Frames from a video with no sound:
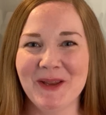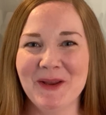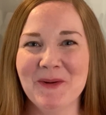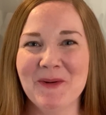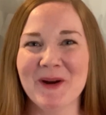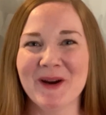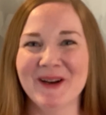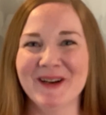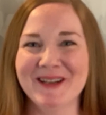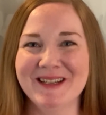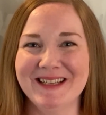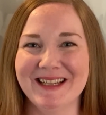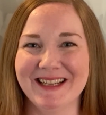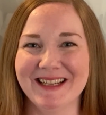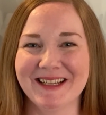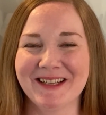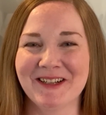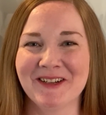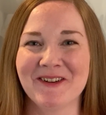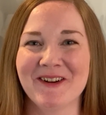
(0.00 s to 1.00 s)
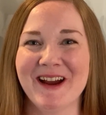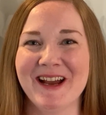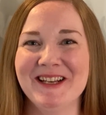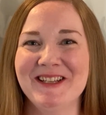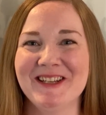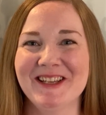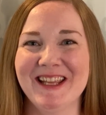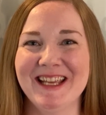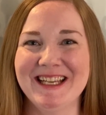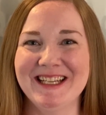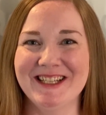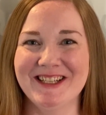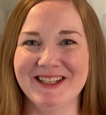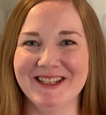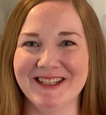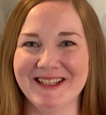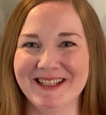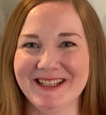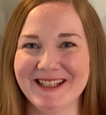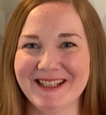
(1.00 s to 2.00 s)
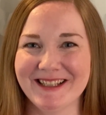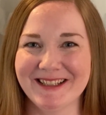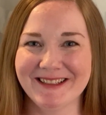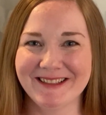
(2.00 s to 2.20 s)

You earned it. Congratulations.